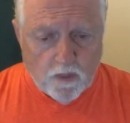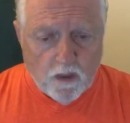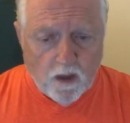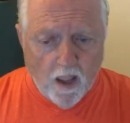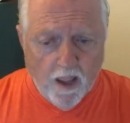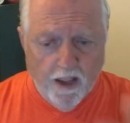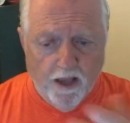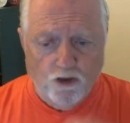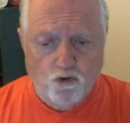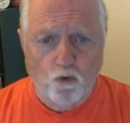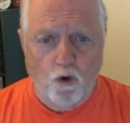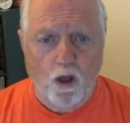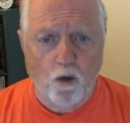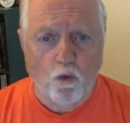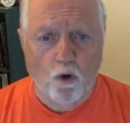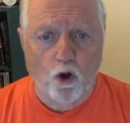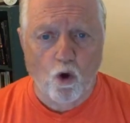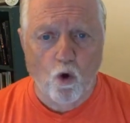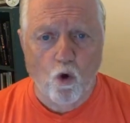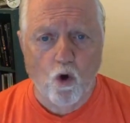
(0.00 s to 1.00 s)
here's what I
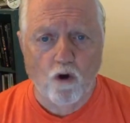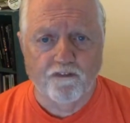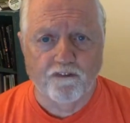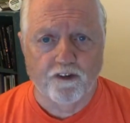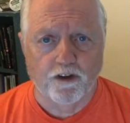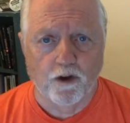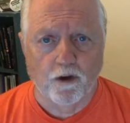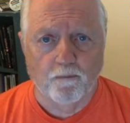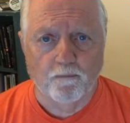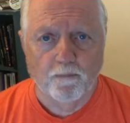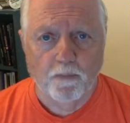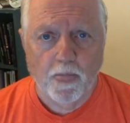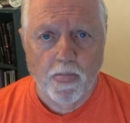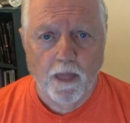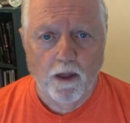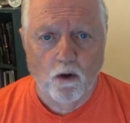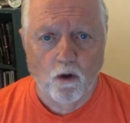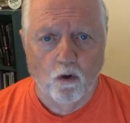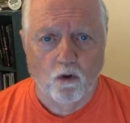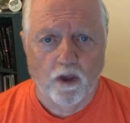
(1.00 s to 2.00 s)
want to offer you,
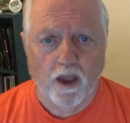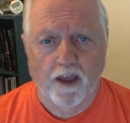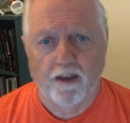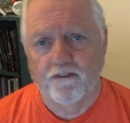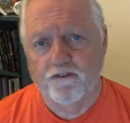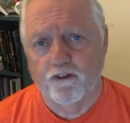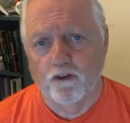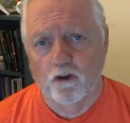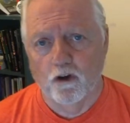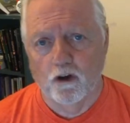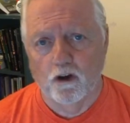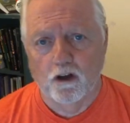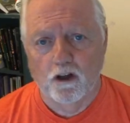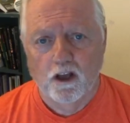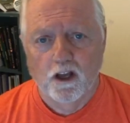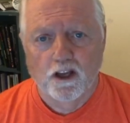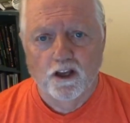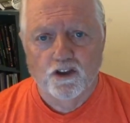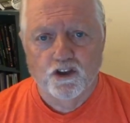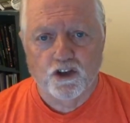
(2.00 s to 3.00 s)
okay? For
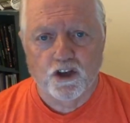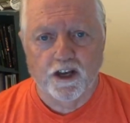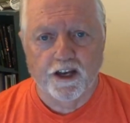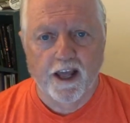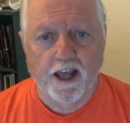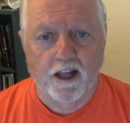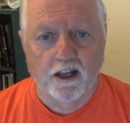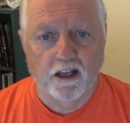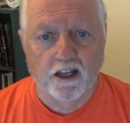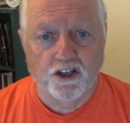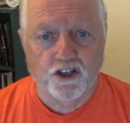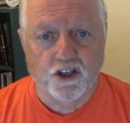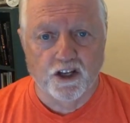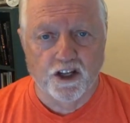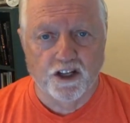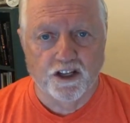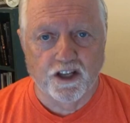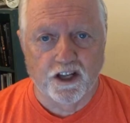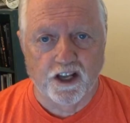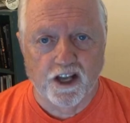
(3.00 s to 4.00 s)
sitting here
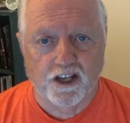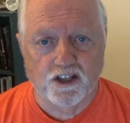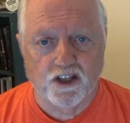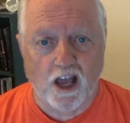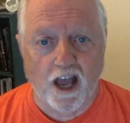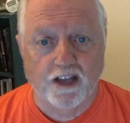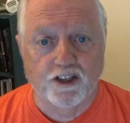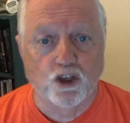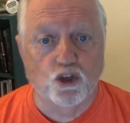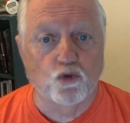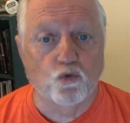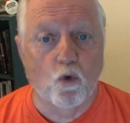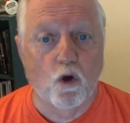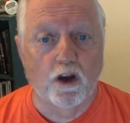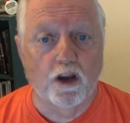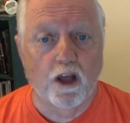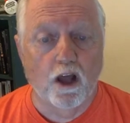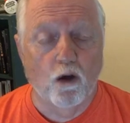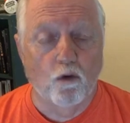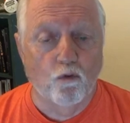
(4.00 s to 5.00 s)
listening to this, I just
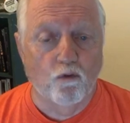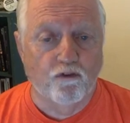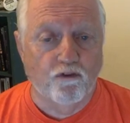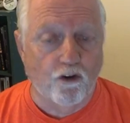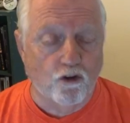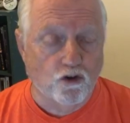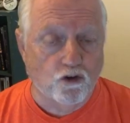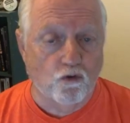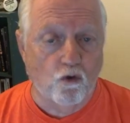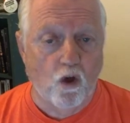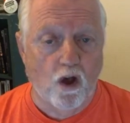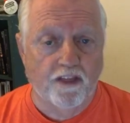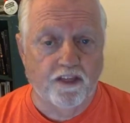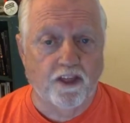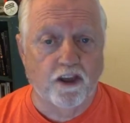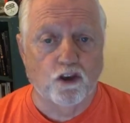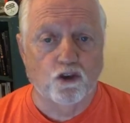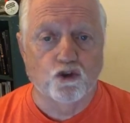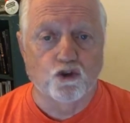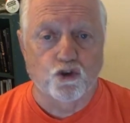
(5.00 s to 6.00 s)
want to, first of all, I
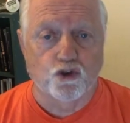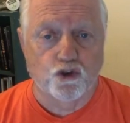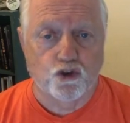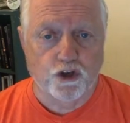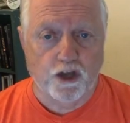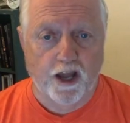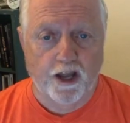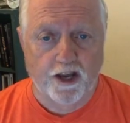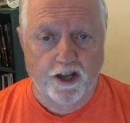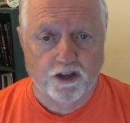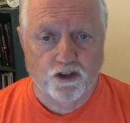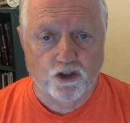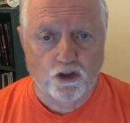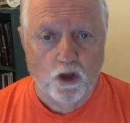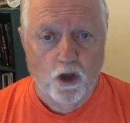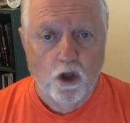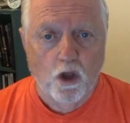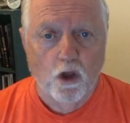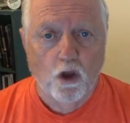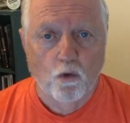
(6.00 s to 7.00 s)
think you should share this
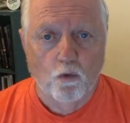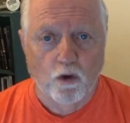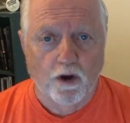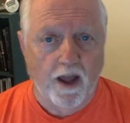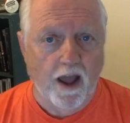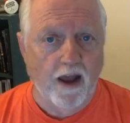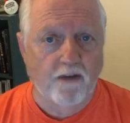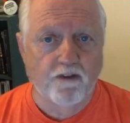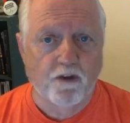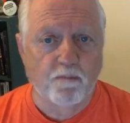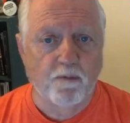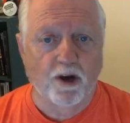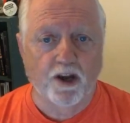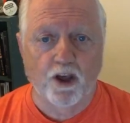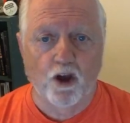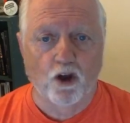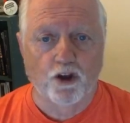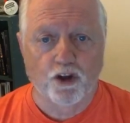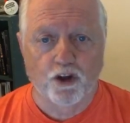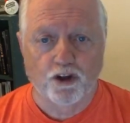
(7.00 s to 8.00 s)
with everybody
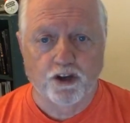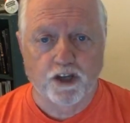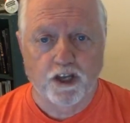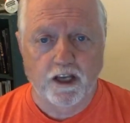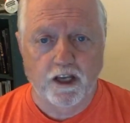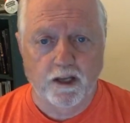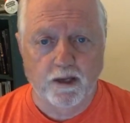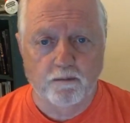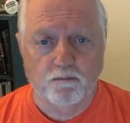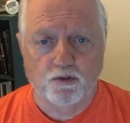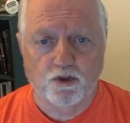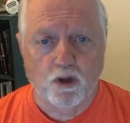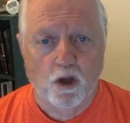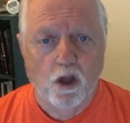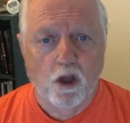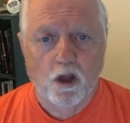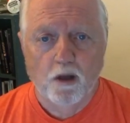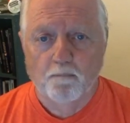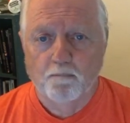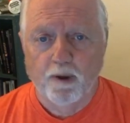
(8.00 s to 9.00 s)
on your teams,
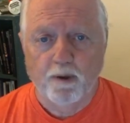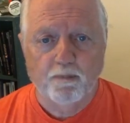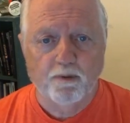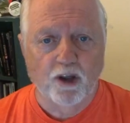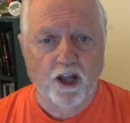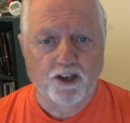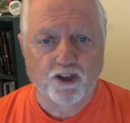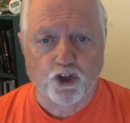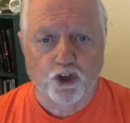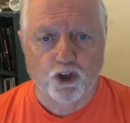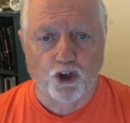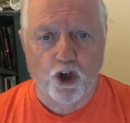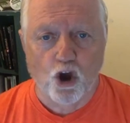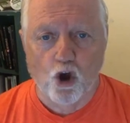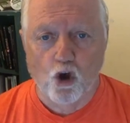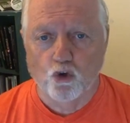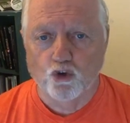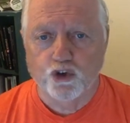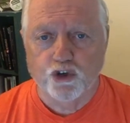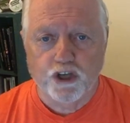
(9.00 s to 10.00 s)
people that you
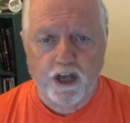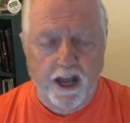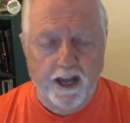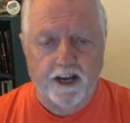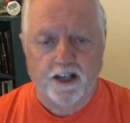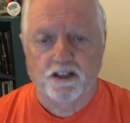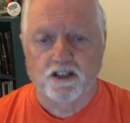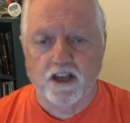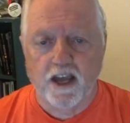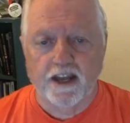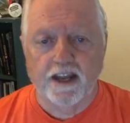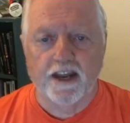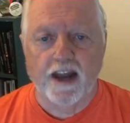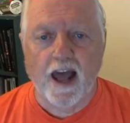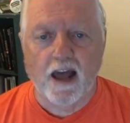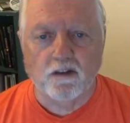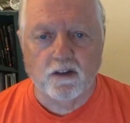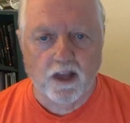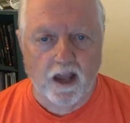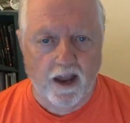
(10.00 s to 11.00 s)
know. Share this. Get it
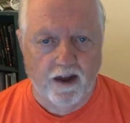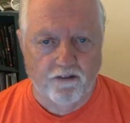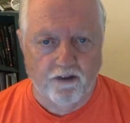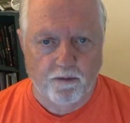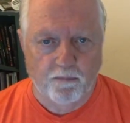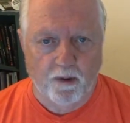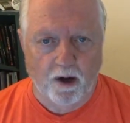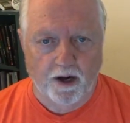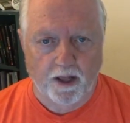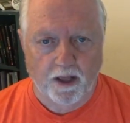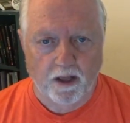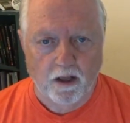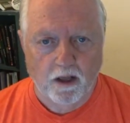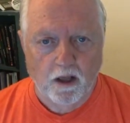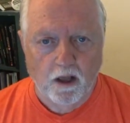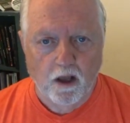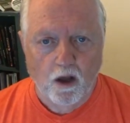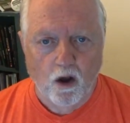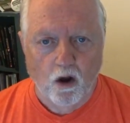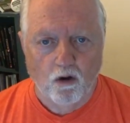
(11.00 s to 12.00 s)
out to everybody,
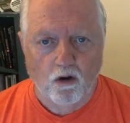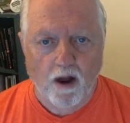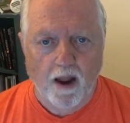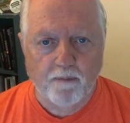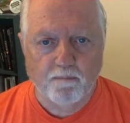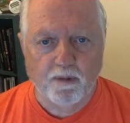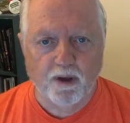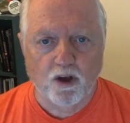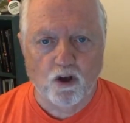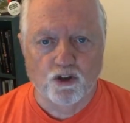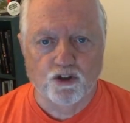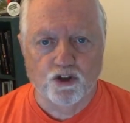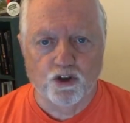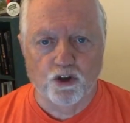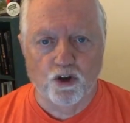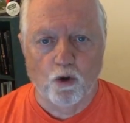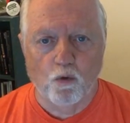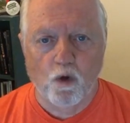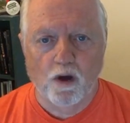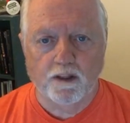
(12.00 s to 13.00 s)
all right? Because you
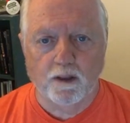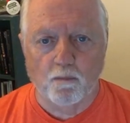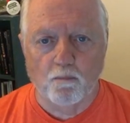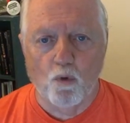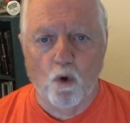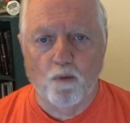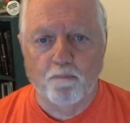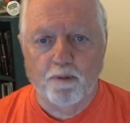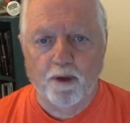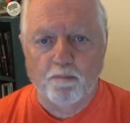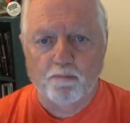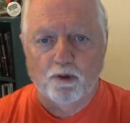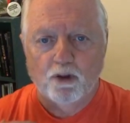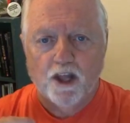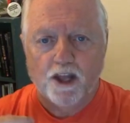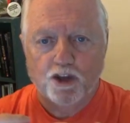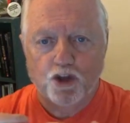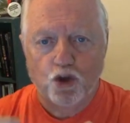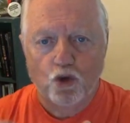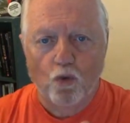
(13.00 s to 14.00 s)
know what? The more people
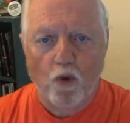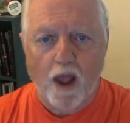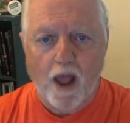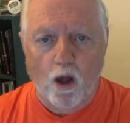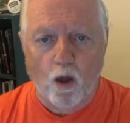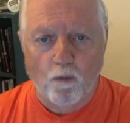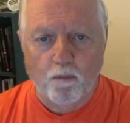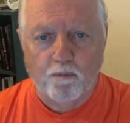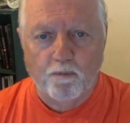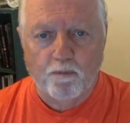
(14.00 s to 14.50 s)
that you help